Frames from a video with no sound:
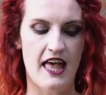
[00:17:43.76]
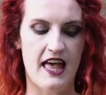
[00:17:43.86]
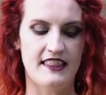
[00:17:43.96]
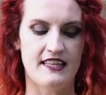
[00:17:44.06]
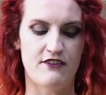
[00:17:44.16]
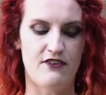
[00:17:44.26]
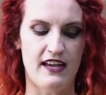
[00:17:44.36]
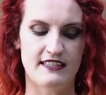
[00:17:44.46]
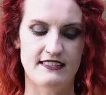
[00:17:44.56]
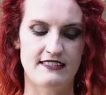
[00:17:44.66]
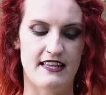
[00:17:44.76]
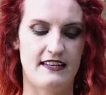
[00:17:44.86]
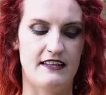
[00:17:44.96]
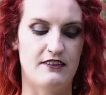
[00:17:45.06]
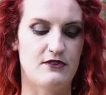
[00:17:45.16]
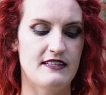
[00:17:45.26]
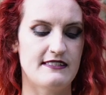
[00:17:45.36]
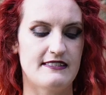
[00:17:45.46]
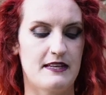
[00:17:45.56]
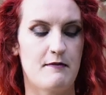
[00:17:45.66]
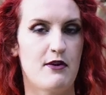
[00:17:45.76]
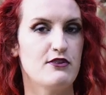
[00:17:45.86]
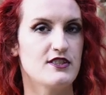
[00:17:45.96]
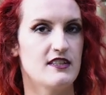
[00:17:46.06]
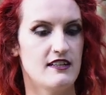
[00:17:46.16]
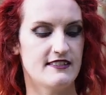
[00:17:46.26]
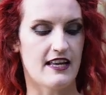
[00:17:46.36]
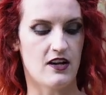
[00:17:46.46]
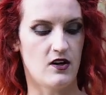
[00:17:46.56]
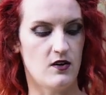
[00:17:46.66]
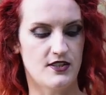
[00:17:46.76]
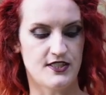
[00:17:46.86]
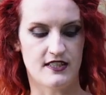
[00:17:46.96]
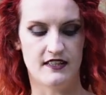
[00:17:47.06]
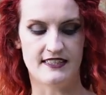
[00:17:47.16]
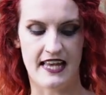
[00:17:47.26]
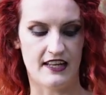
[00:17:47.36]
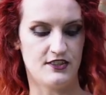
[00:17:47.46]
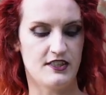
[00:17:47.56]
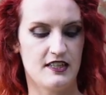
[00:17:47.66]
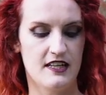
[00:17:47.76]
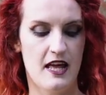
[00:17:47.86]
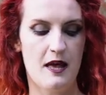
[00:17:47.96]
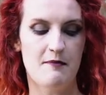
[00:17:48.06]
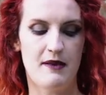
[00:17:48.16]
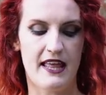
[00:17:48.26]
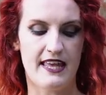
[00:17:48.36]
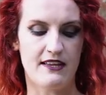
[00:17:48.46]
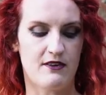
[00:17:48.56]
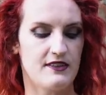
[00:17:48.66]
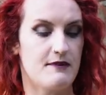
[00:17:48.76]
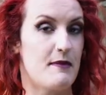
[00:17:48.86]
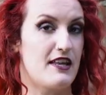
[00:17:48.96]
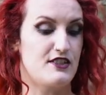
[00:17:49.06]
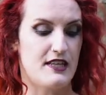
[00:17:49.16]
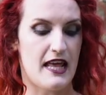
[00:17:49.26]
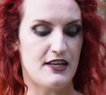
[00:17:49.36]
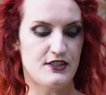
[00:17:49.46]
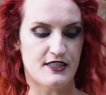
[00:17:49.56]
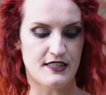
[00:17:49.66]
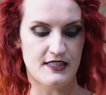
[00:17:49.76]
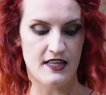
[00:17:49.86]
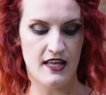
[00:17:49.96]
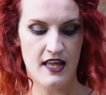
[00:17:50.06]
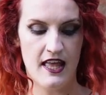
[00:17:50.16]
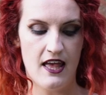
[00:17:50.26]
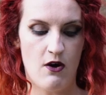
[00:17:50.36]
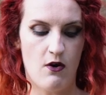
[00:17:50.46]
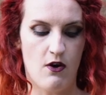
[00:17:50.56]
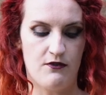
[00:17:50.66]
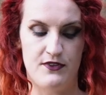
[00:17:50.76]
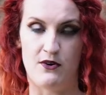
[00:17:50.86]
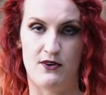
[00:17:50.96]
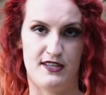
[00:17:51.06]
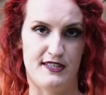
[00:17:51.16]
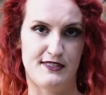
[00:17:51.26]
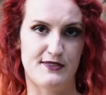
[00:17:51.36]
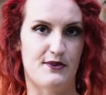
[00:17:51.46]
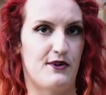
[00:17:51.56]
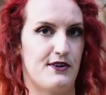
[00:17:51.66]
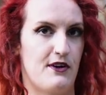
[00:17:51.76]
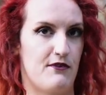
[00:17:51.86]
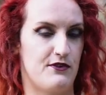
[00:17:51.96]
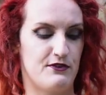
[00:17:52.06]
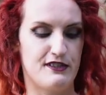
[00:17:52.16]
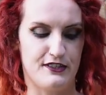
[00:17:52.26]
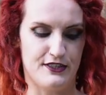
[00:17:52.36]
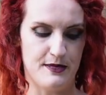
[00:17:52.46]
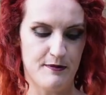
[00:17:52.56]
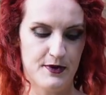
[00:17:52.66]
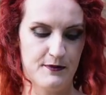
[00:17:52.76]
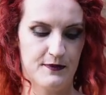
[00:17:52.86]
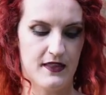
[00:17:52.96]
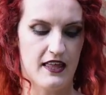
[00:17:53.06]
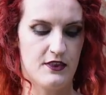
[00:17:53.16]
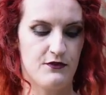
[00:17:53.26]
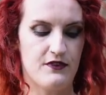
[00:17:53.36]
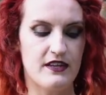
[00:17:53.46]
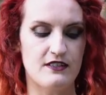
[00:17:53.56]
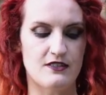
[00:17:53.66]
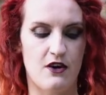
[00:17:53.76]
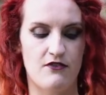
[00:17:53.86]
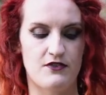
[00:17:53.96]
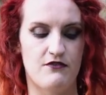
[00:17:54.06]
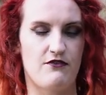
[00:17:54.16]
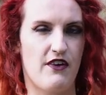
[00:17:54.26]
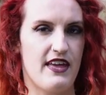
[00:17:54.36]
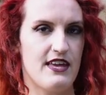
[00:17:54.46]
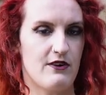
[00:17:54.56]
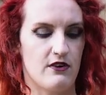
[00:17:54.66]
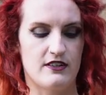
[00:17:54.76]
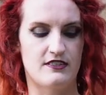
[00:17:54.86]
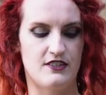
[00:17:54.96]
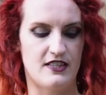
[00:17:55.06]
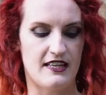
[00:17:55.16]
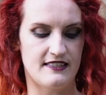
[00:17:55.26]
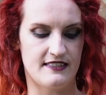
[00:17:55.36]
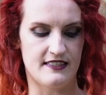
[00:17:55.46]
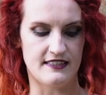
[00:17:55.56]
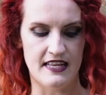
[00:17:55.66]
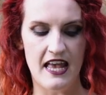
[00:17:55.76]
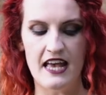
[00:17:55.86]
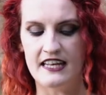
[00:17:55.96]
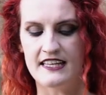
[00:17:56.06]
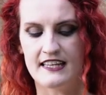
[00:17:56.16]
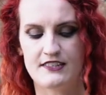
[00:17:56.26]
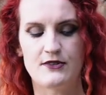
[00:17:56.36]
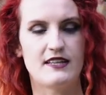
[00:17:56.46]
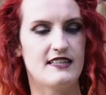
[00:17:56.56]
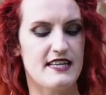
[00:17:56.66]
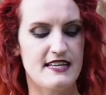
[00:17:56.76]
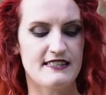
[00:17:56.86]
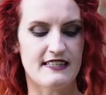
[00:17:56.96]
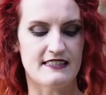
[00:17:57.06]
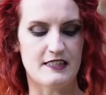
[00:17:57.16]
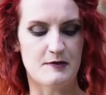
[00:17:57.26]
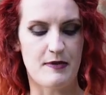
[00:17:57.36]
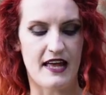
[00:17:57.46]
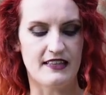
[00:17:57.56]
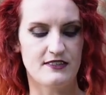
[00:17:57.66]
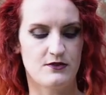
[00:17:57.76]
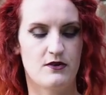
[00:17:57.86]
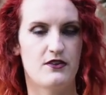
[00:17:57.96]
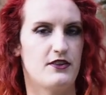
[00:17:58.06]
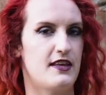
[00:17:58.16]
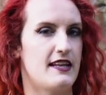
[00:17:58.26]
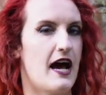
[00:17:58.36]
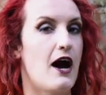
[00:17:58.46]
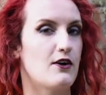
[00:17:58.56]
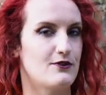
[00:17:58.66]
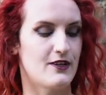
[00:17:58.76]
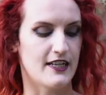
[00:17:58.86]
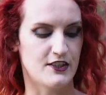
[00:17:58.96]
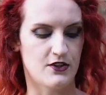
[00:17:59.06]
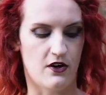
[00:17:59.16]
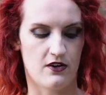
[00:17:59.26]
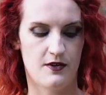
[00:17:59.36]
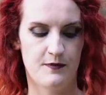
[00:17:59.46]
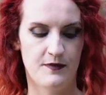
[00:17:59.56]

and the effect is that it increases an emotional, psychological tension playing on the imagination of the audience or of the readership, and the fear is often vague or suggested, leading to unease and suspense rather than outright shock.